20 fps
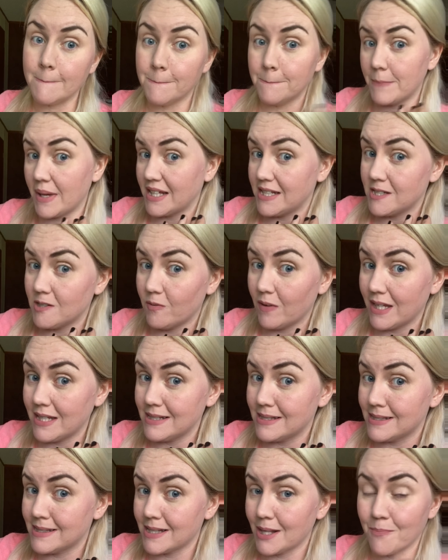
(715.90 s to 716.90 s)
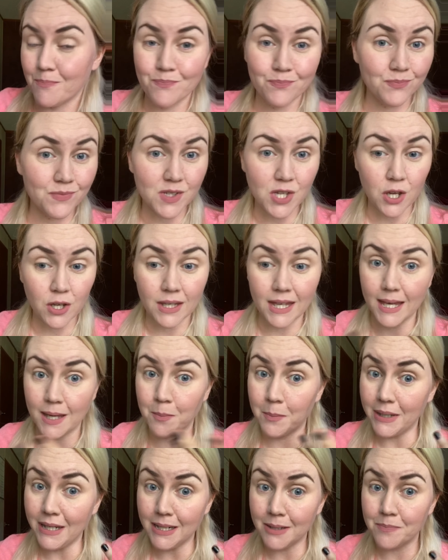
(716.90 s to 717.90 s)
face face. So I can't
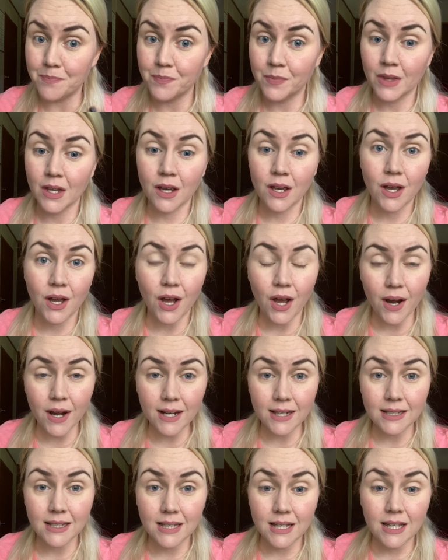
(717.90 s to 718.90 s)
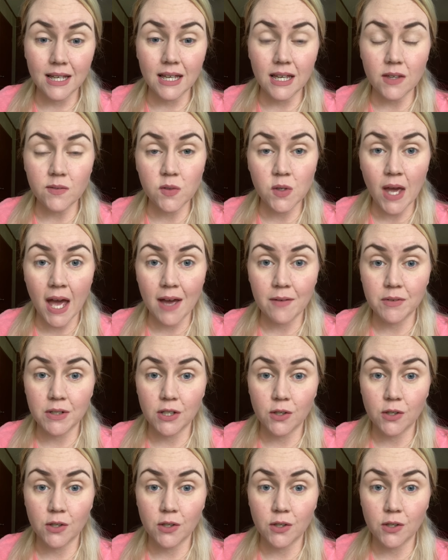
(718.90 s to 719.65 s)
beat it. All right, if you have any